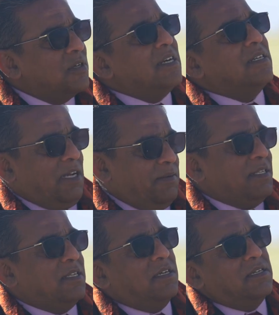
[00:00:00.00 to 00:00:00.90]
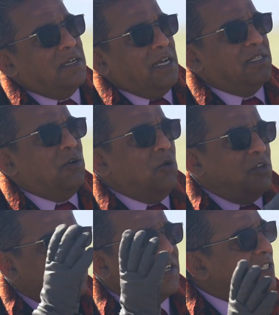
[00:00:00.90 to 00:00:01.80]
uh, I mean, uh, as a
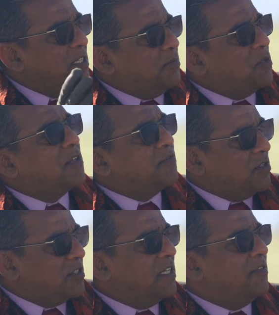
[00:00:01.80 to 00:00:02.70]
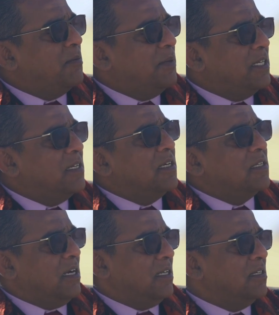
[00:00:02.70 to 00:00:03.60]
whole of nation approach, of course, there will be
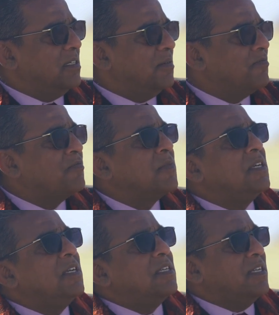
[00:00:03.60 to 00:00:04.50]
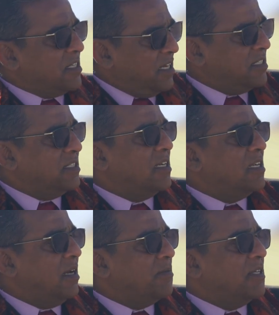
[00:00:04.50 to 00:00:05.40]
other discussions that
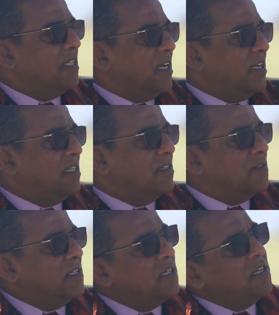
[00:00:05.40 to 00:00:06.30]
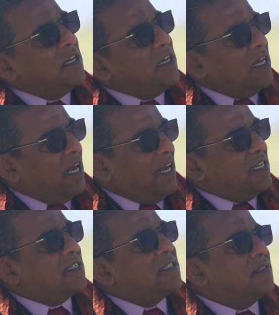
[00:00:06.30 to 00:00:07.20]
will happen at the higher level.
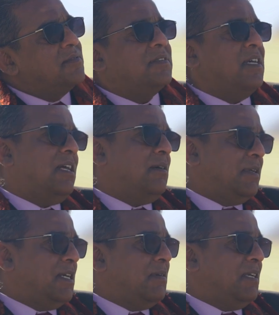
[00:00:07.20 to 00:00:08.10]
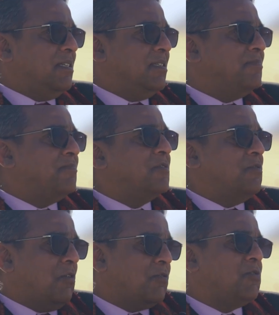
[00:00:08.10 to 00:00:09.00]
As an army commander,
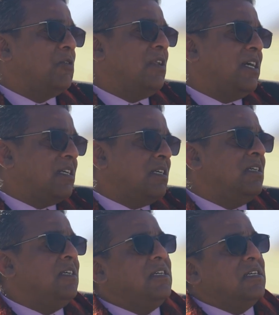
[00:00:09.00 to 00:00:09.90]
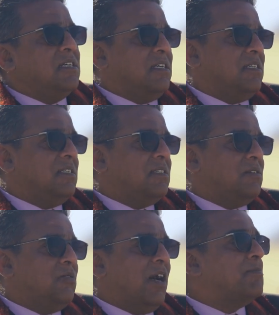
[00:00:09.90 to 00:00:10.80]
what would you like uh,
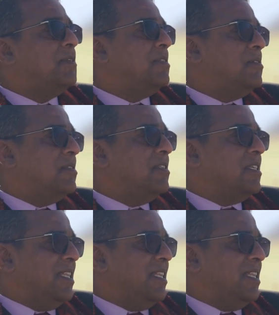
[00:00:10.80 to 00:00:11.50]
to happen on this